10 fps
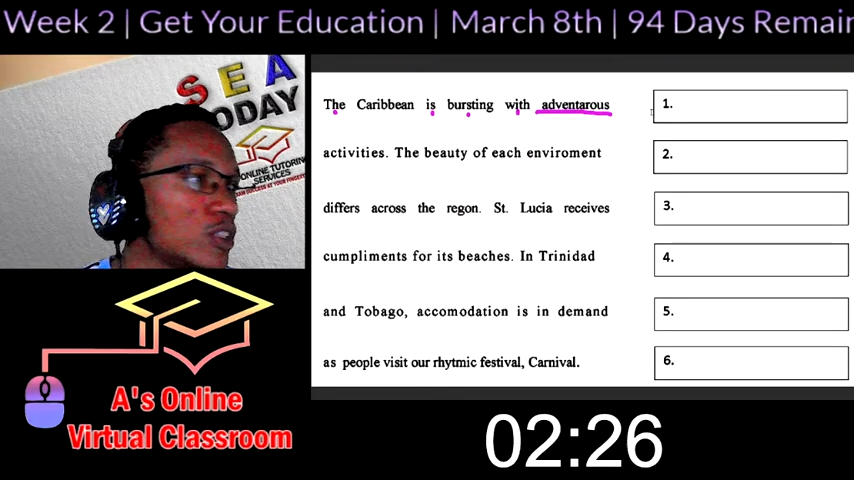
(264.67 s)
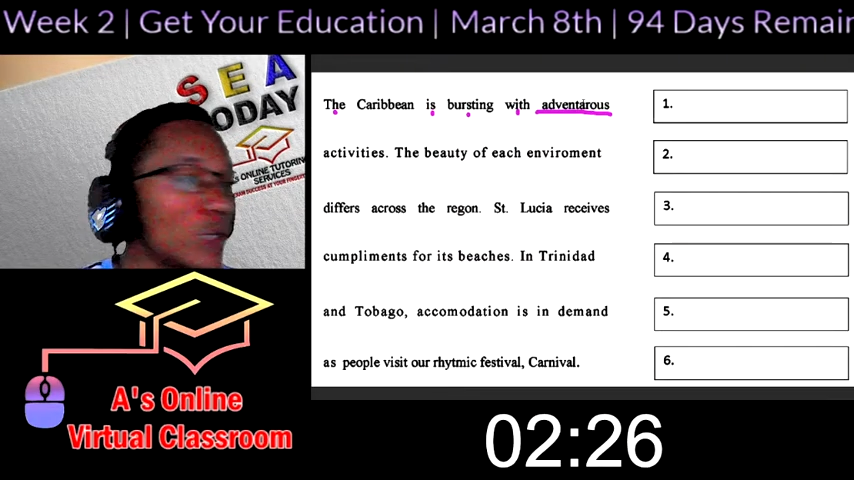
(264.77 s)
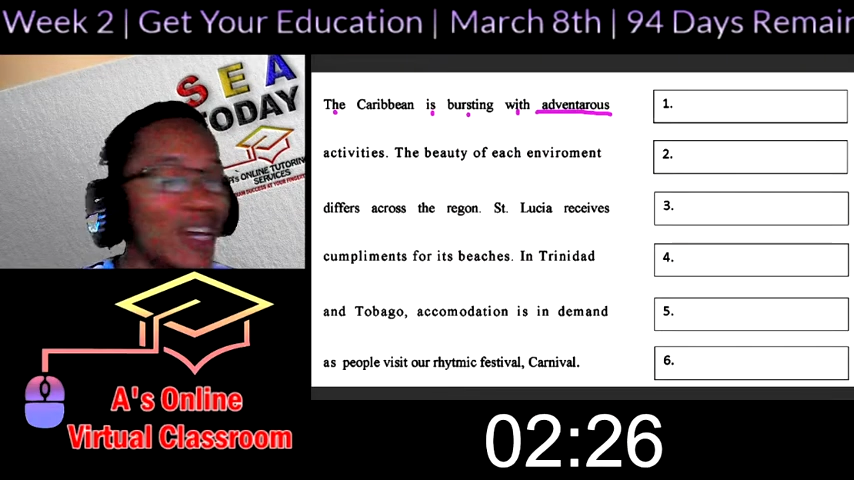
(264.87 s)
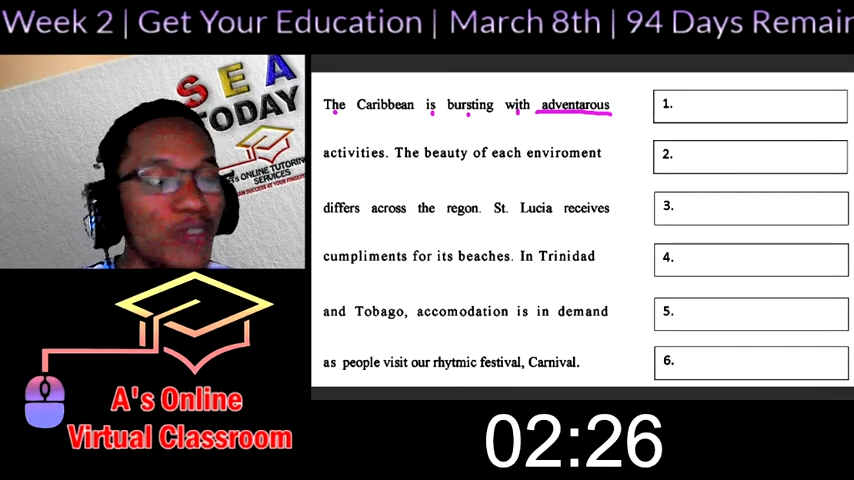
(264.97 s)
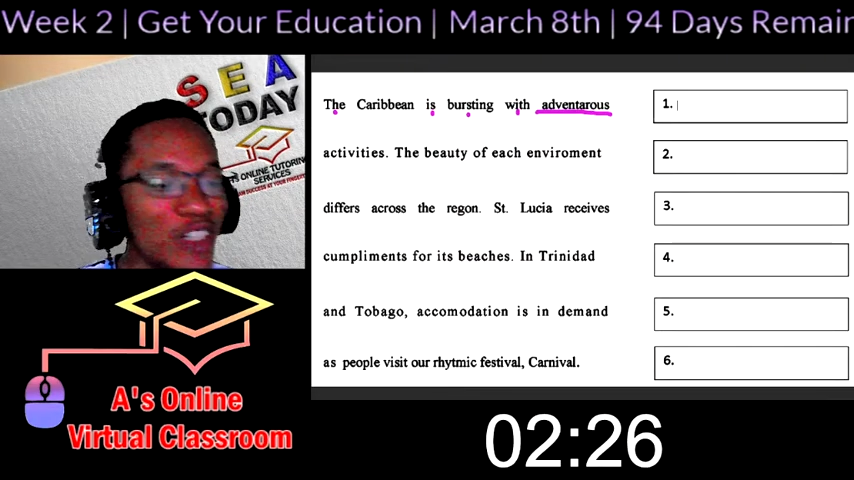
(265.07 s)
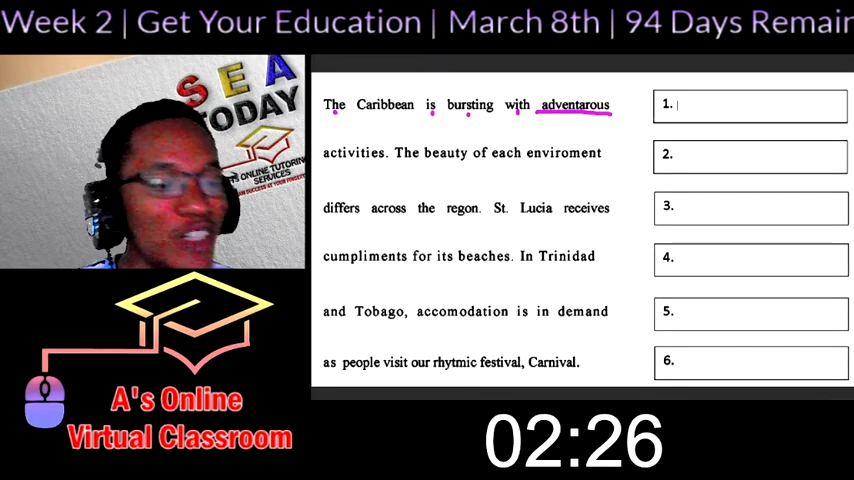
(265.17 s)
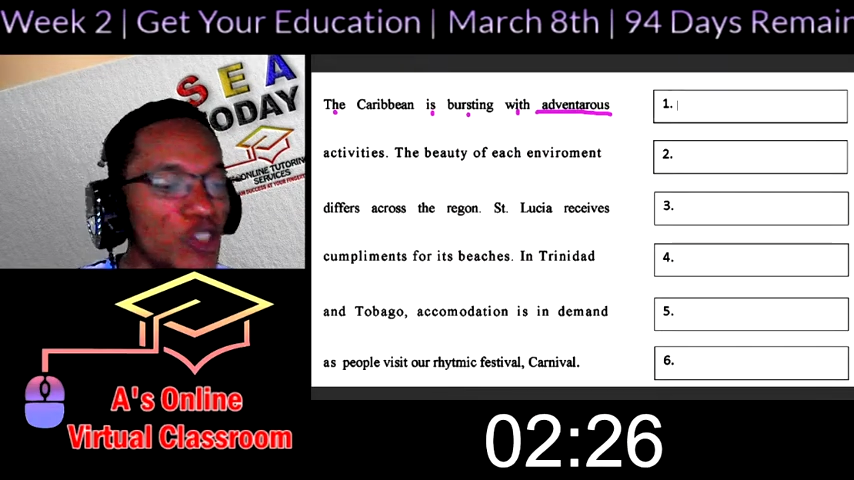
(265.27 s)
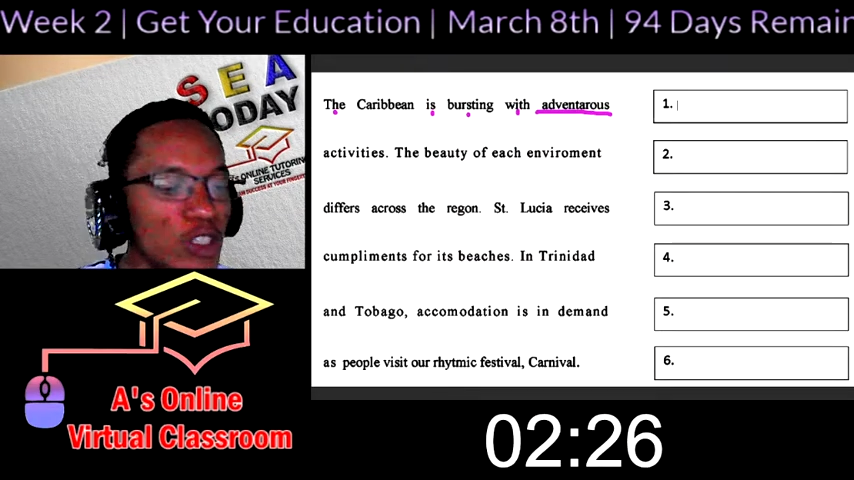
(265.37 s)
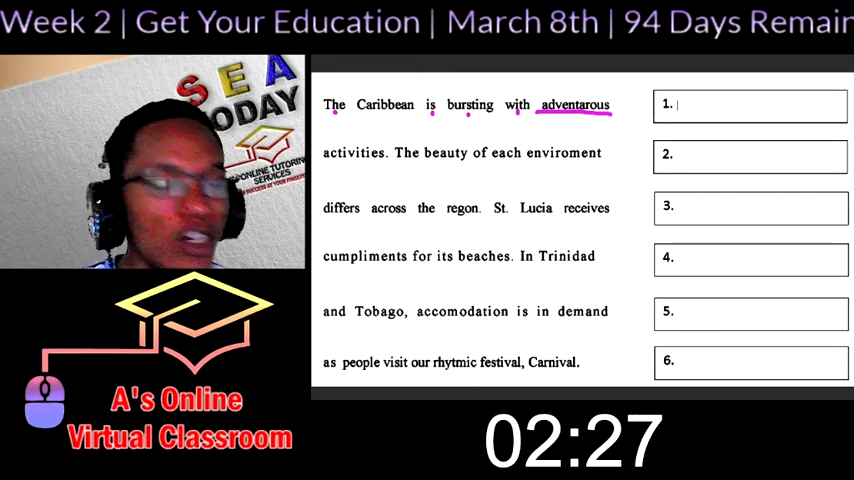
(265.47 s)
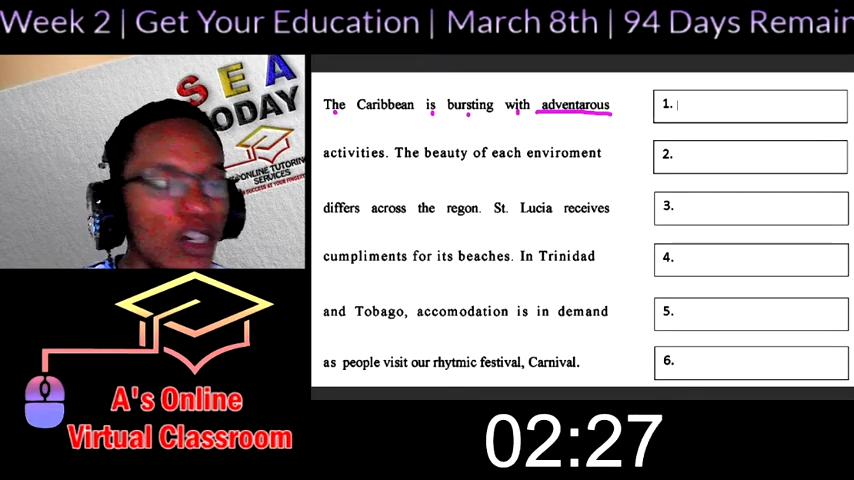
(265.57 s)
Well,
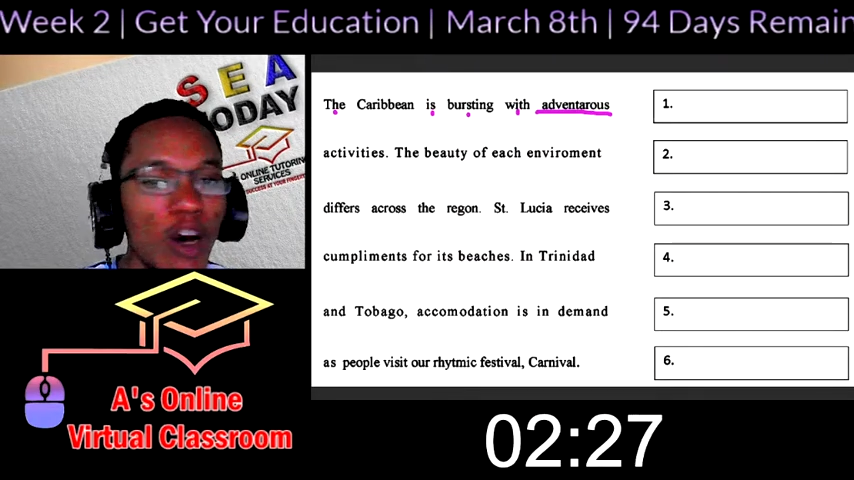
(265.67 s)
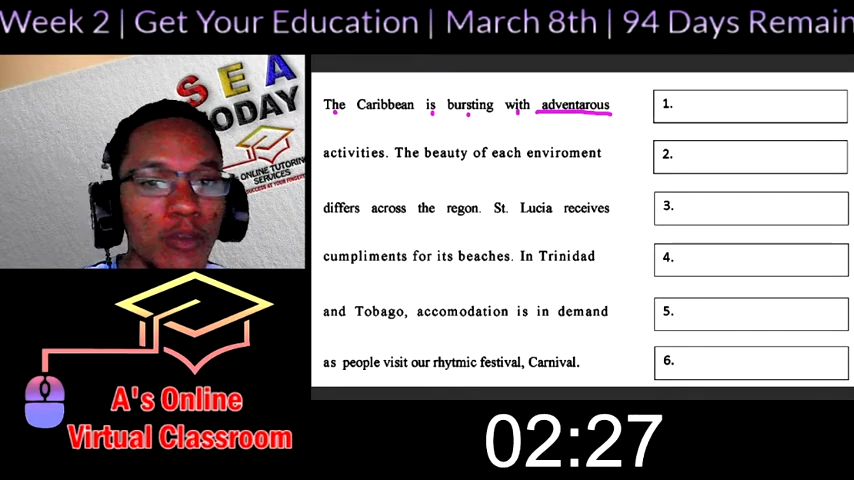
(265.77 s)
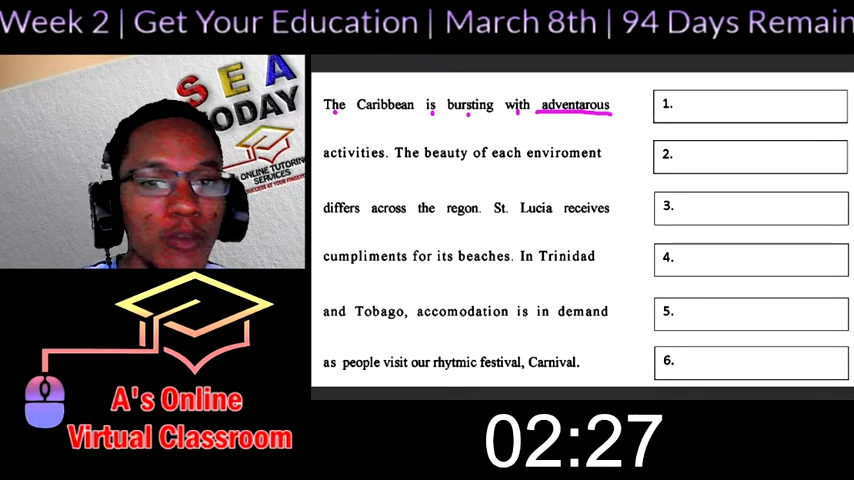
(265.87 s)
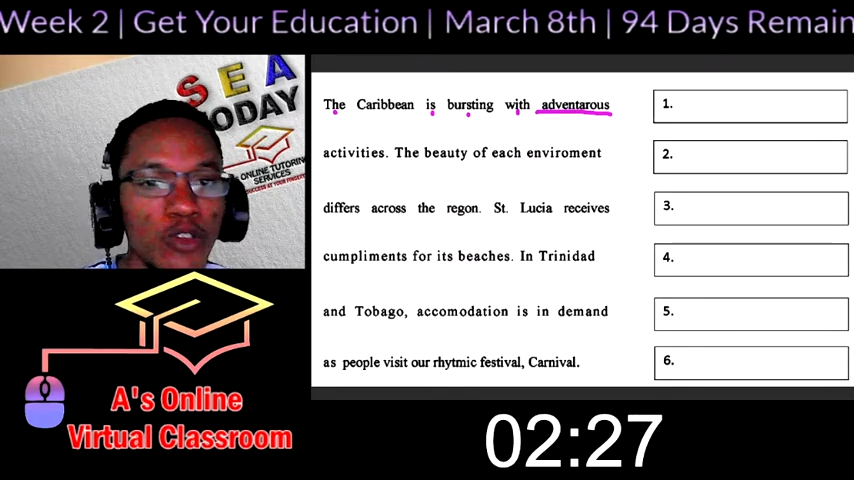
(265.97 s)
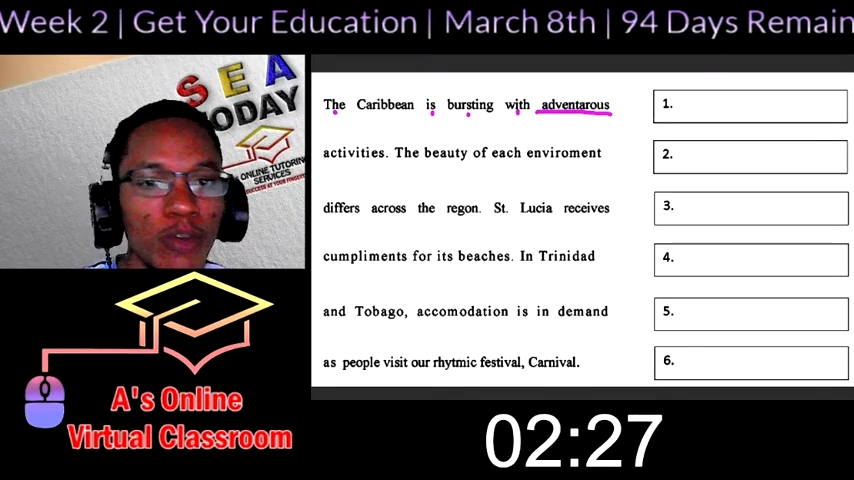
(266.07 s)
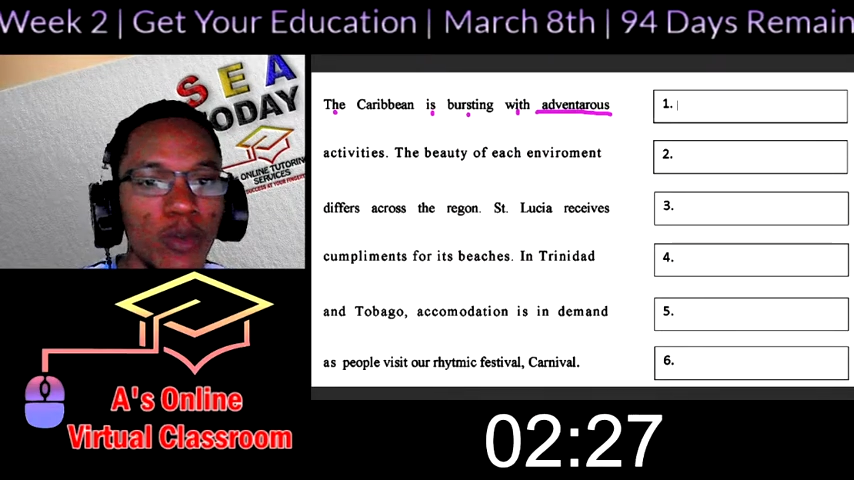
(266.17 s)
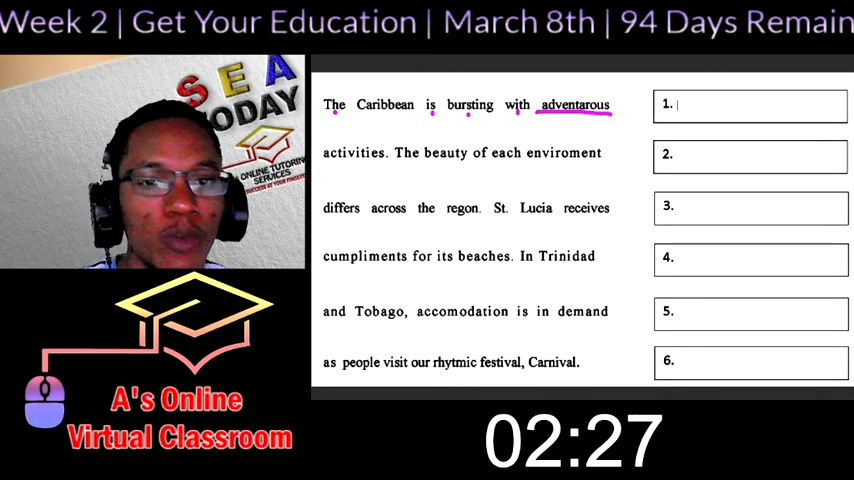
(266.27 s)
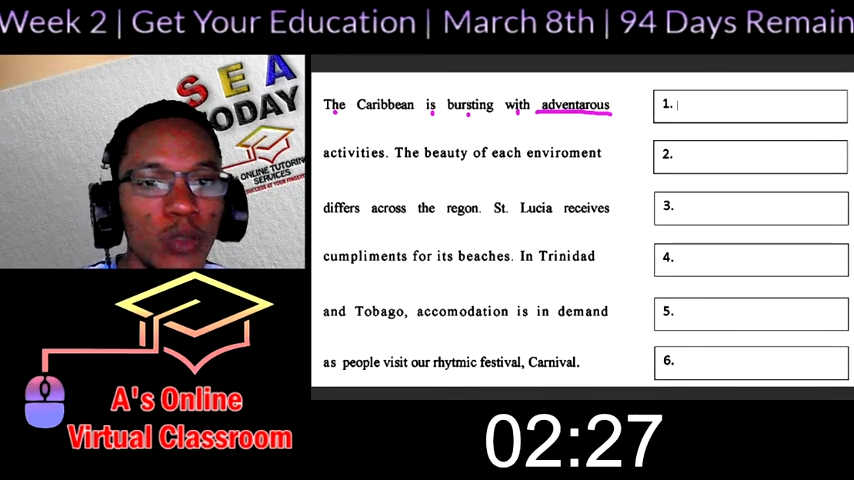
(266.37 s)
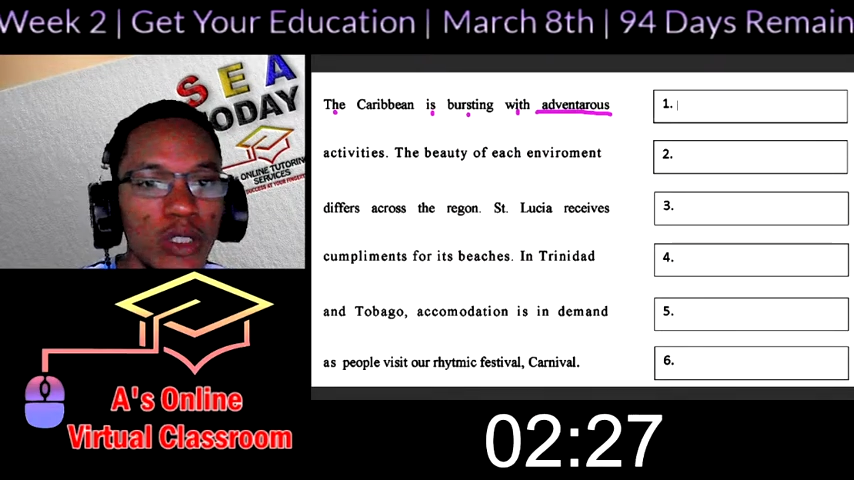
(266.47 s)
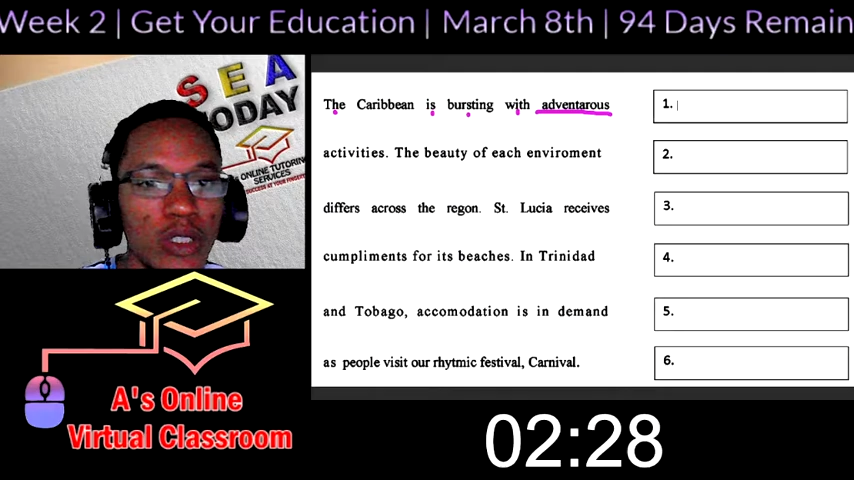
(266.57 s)
adventurous comes from the
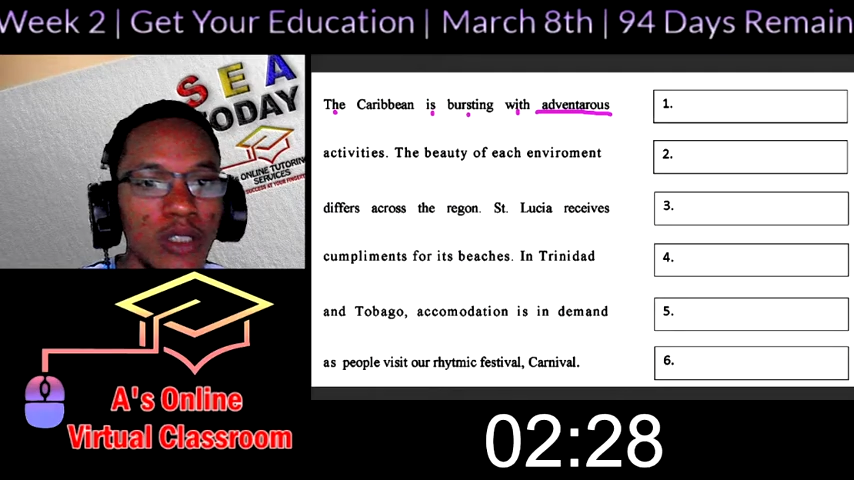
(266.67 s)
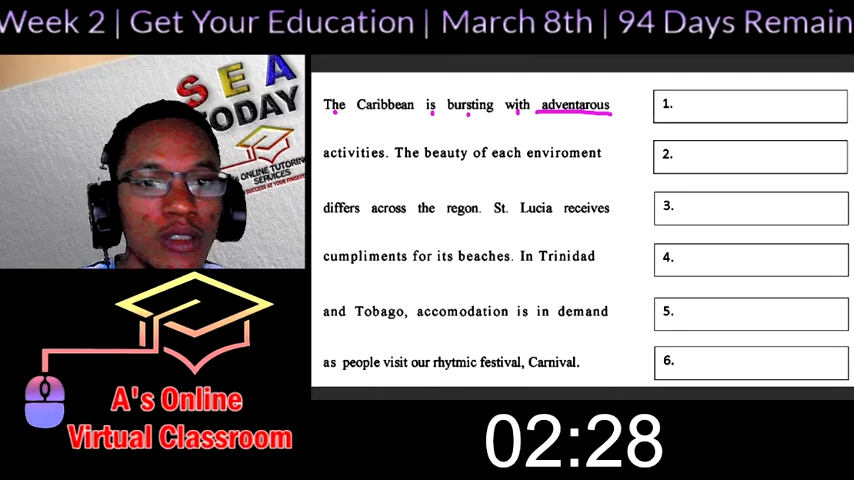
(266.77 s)
word,